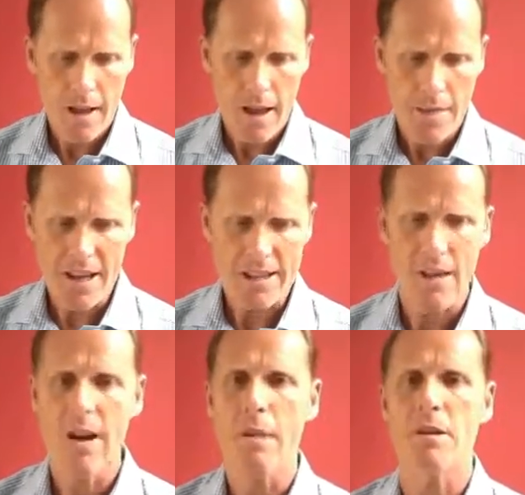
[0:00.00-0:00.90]
And that's
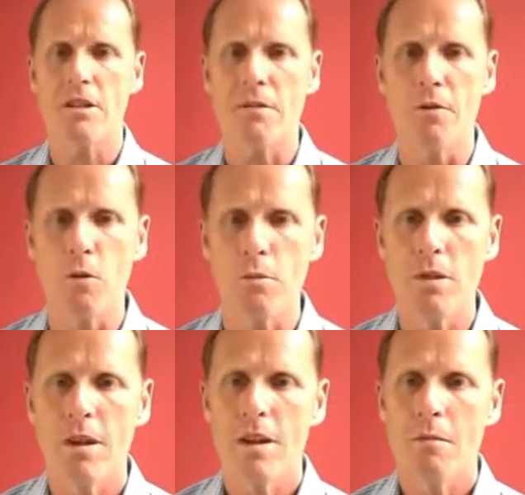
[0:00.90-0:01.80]
how habits are formed,
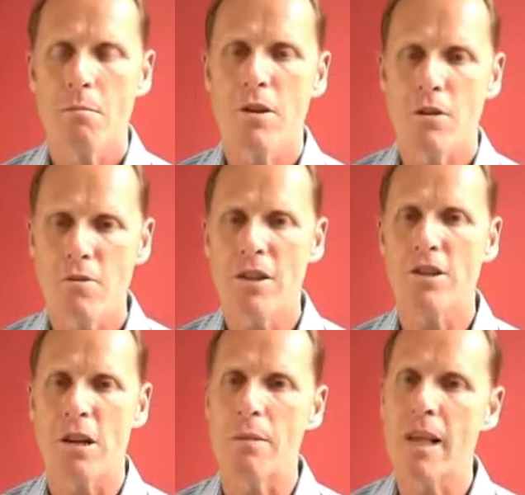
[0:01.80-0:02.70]
because
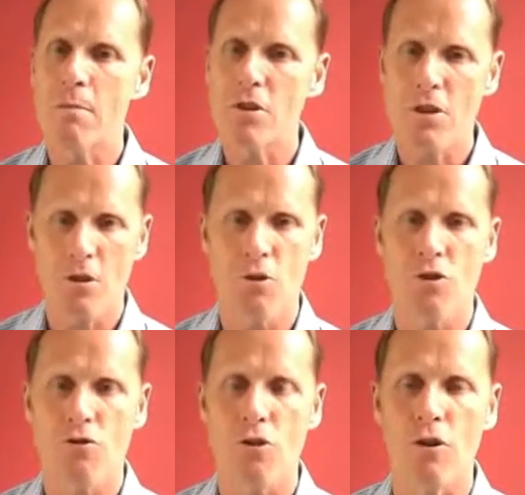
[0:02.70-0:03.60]
eventually it becomes so
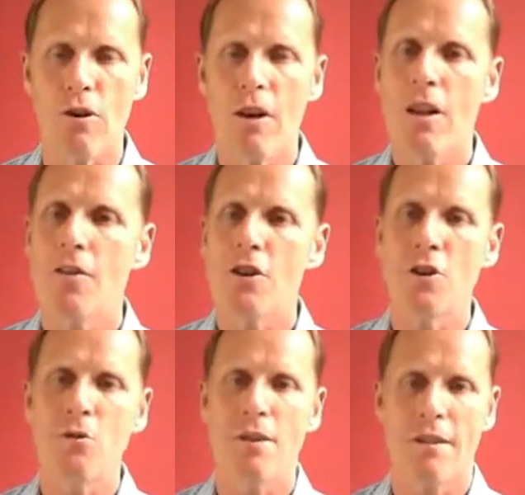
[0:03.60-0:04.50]
strong that
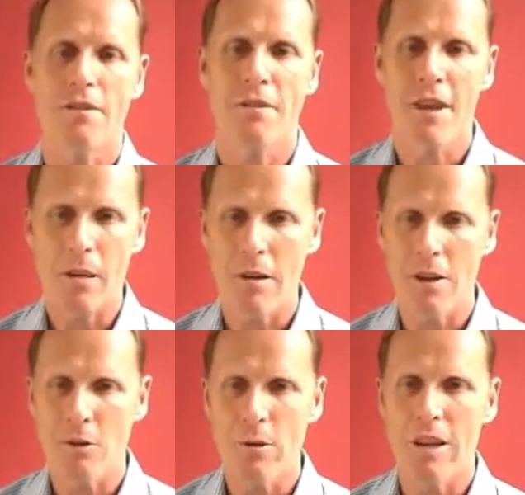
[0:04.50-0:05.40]
you don't have to think
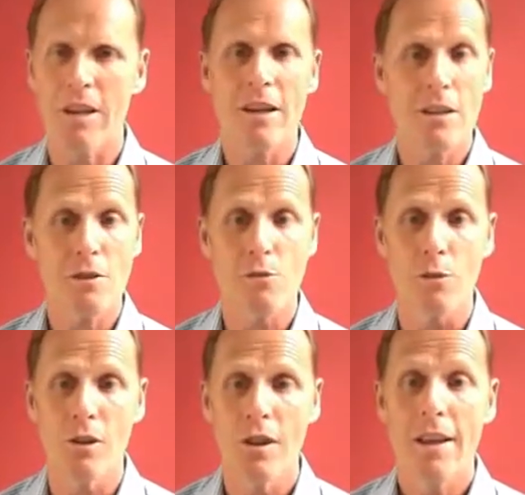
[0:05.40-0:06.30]
about doing it at
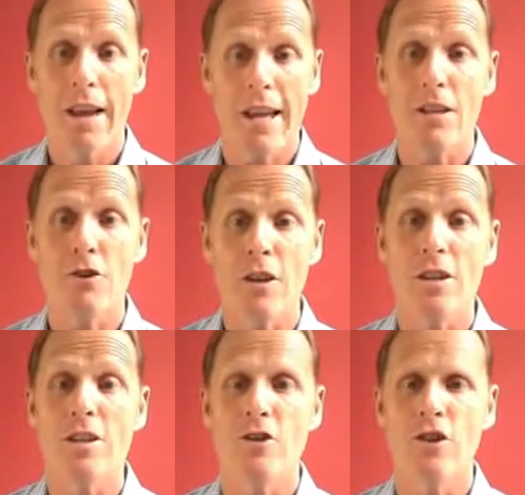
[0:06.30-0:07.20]
all. It
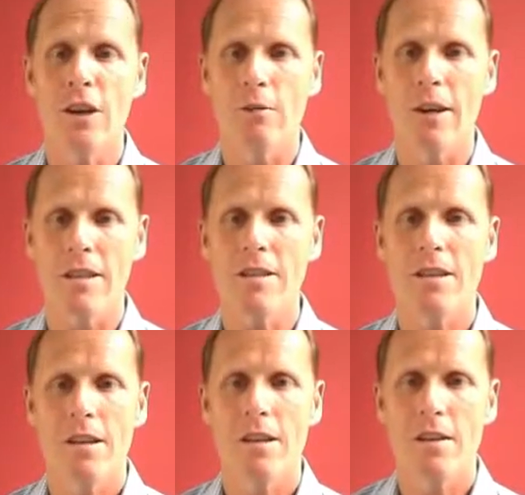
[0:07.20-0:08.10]
just generates
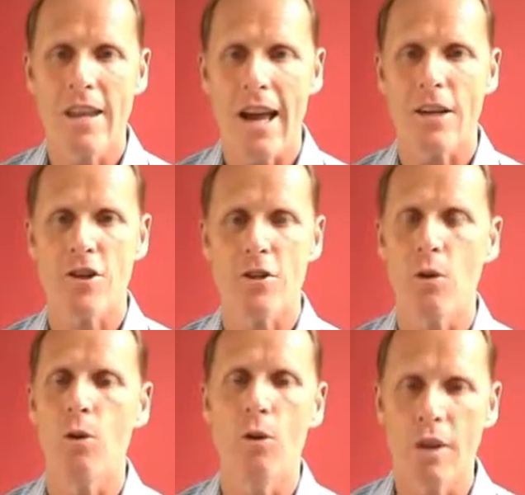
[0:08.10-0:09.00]
the action
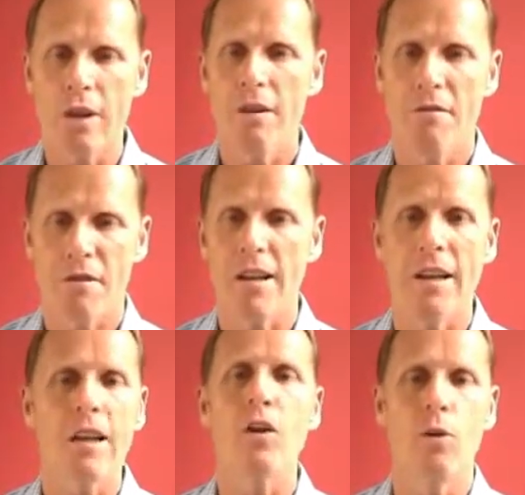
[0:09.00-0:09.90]
or the
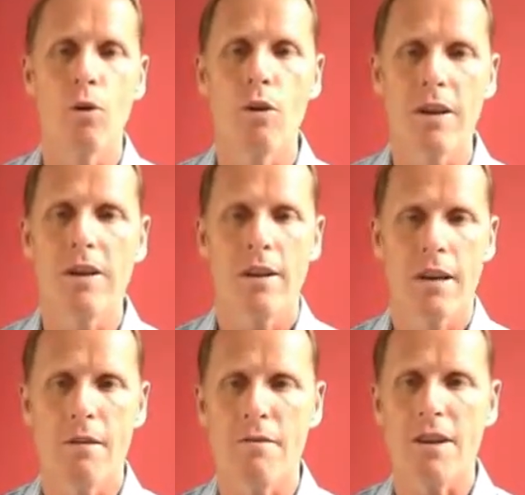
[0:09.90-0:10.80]
feeling or the
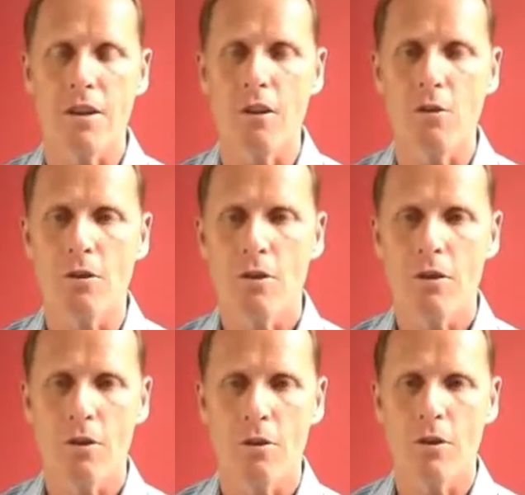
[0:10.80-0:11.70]
event that you're
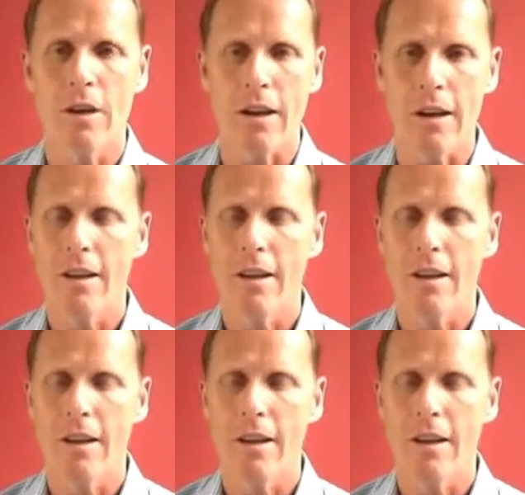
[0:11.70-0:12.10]
looking at.